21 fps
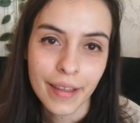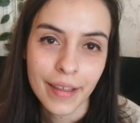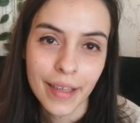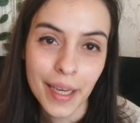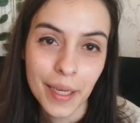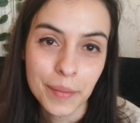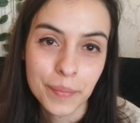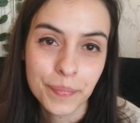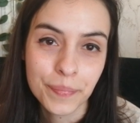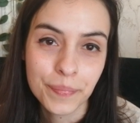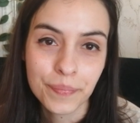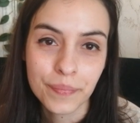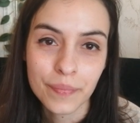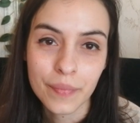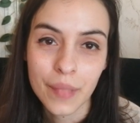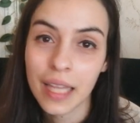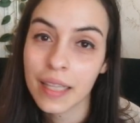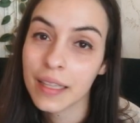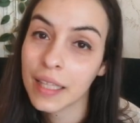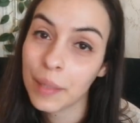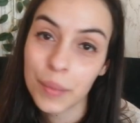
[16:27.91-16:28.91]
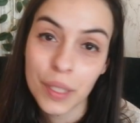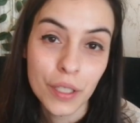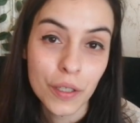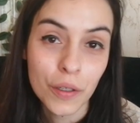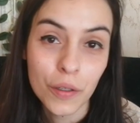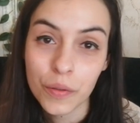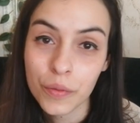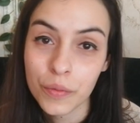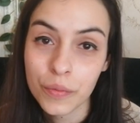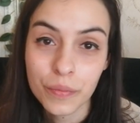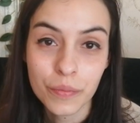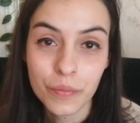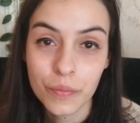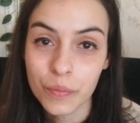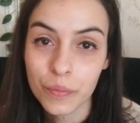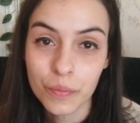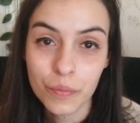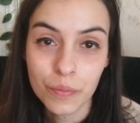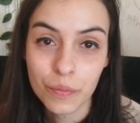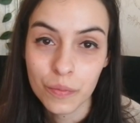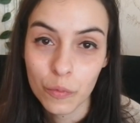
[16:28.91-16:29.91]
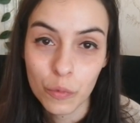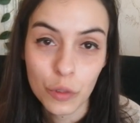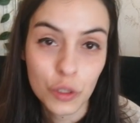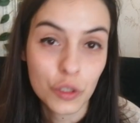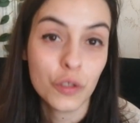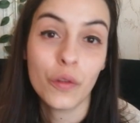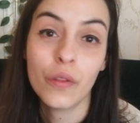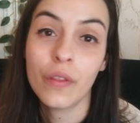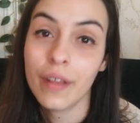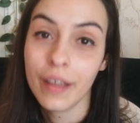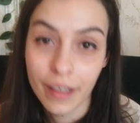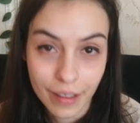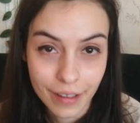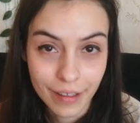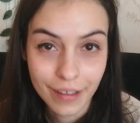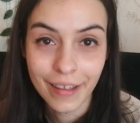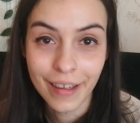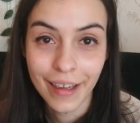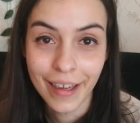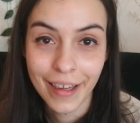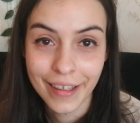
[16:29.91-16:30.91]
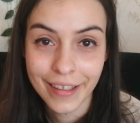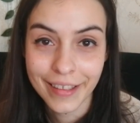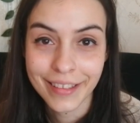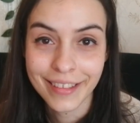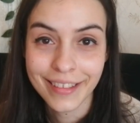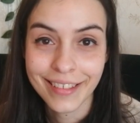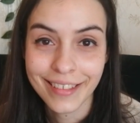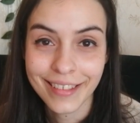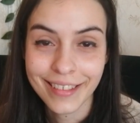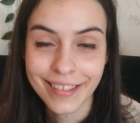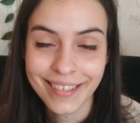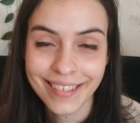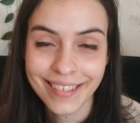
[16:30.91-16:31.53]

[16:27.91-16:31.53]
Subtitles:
Yeah, let me know what you think, and